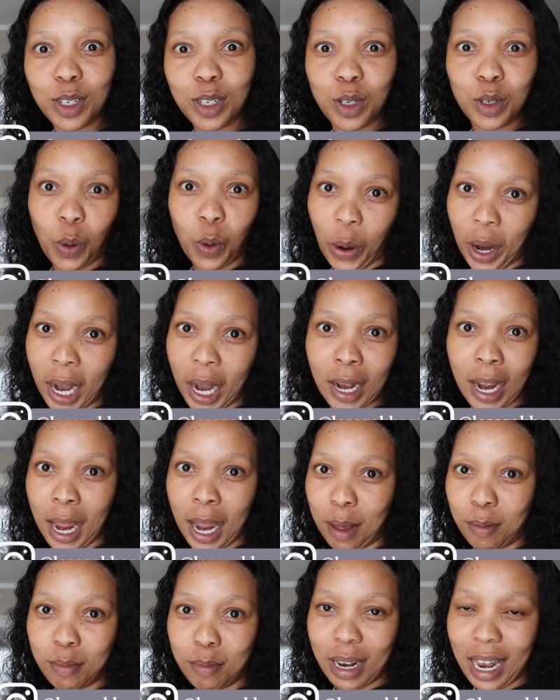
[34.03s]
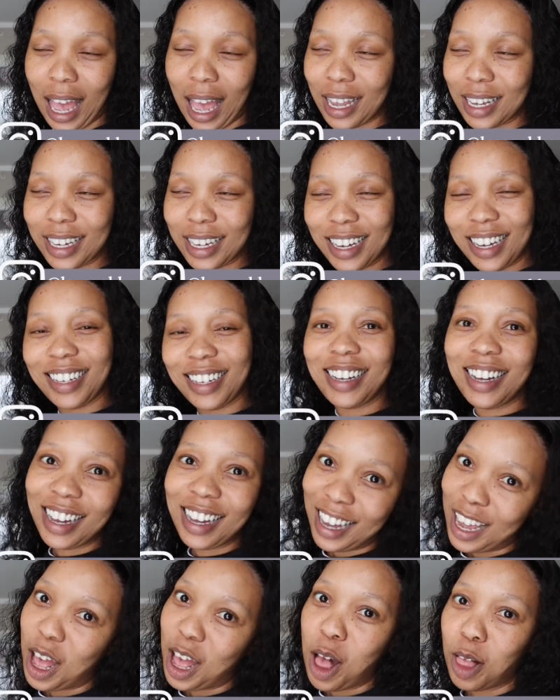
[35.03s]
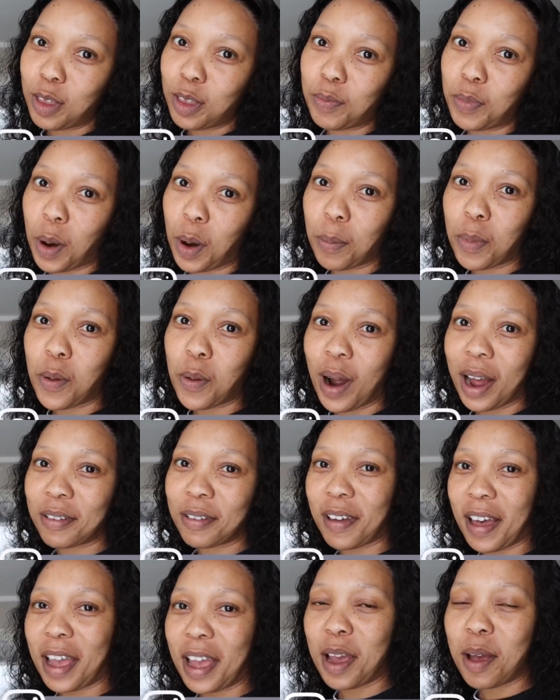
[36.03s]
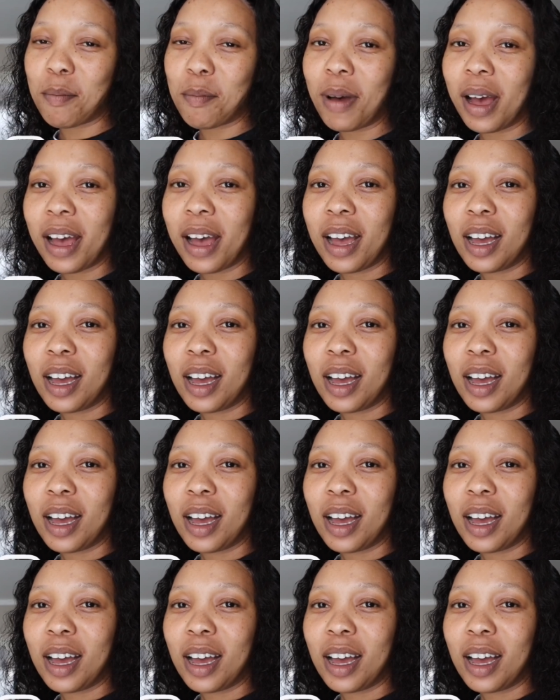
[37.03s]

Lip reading: join him, like the proper wife I am.